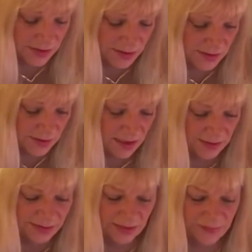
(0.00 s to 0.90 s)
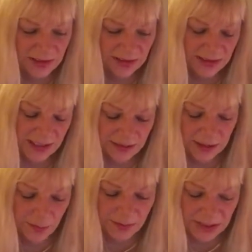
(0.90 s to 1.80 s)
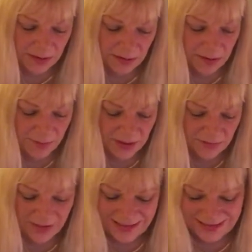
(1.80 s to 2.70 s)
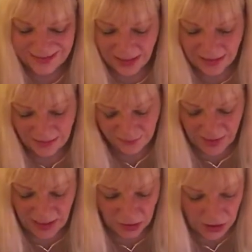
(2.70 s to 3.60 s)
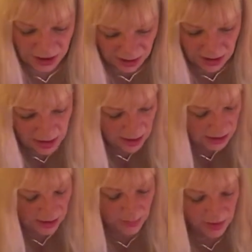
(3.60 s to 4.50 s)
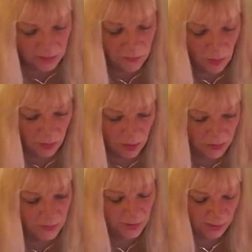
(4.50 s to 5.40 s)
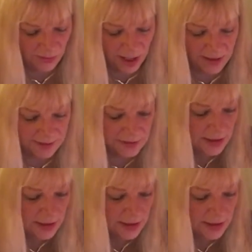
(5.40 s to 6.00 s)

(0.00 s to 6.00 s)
there's definitely a little bit of indecisive energy coming forward for you guys.